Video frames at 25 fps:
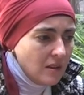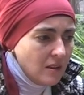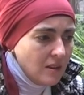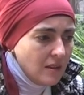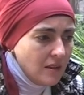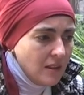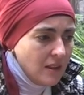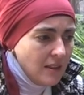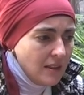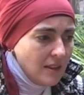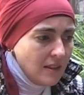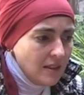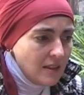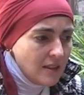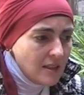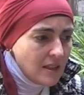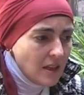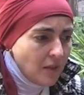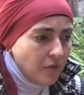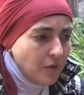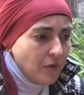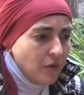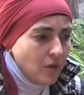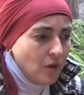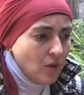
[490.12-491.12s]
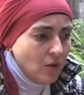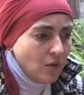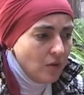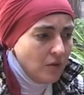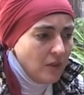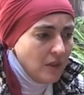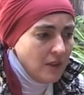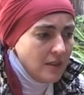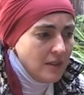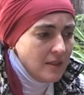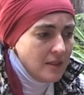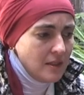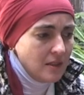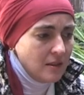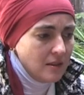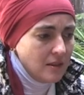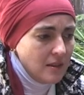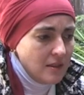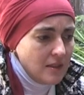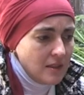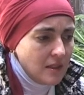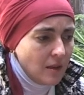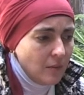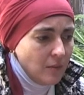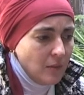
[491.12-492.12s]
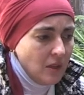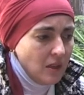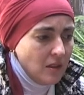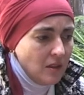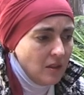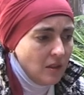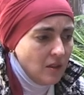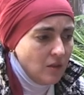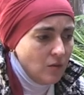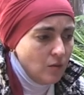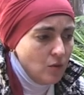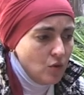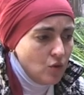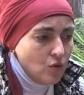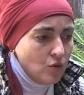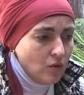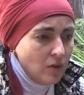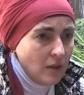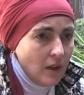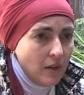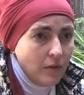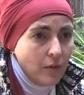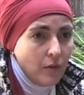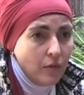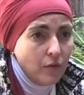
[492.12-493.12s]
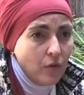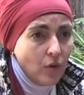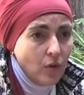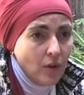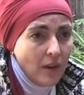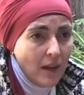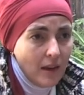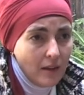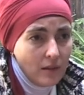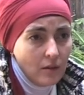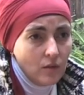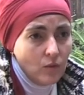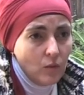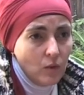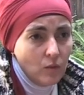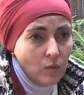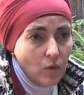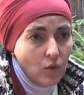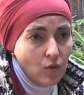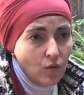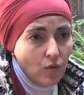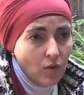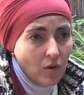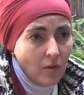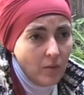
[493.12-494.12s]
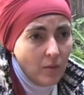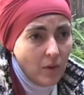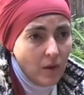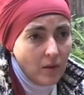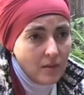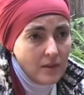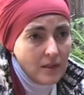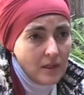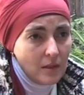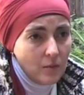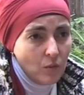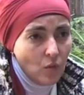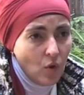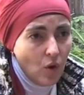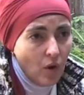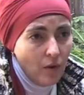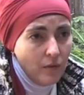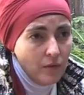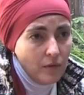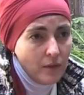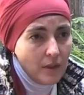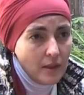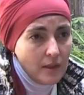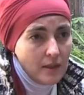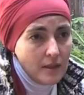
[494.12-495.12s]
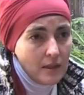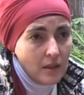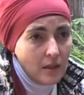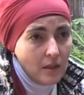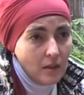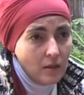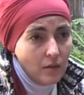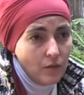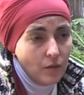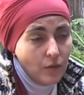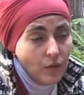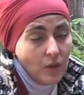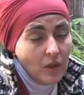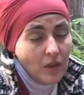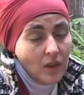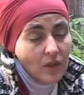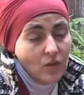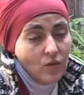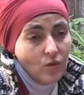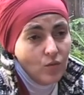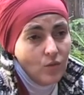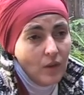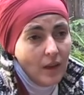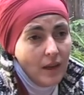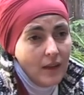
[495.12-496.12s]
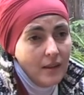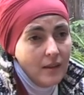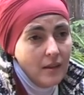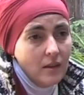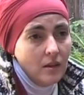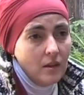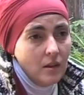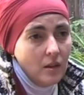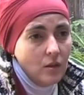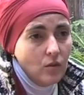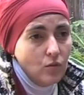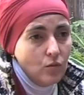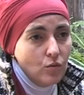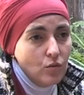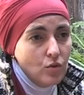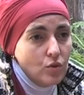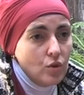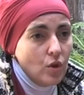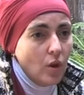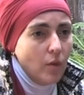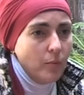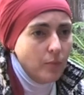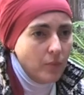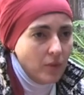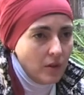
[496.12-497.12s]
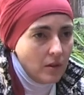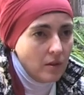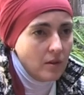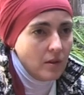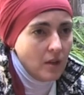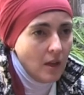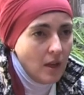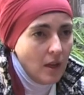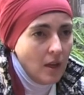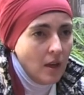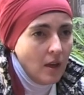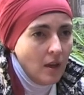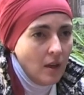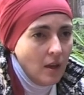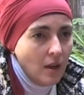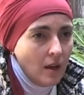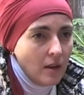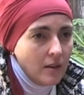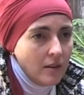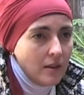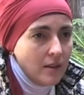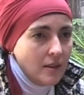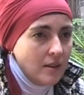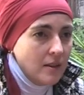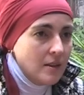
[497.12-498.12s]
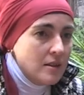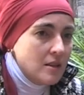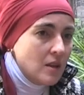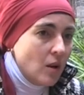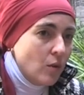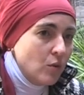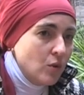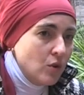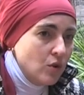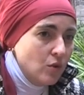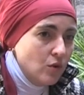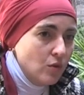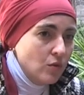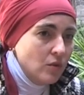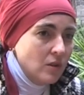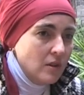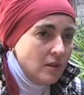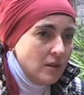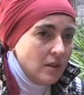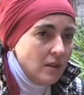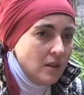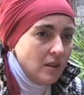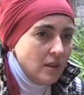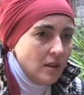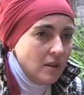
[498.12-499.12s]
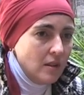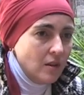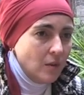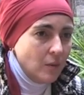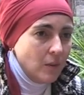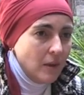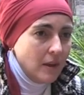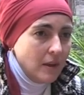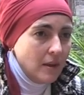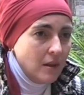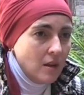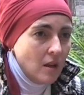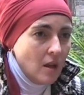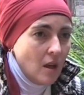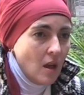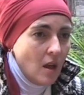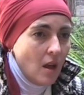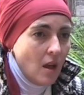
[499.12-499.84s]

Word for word: I think that suffering of innocent is something that we should never forget when we talk about some conflicts, and if we can do anything to stop it, I think it's our duty in a way. Mm.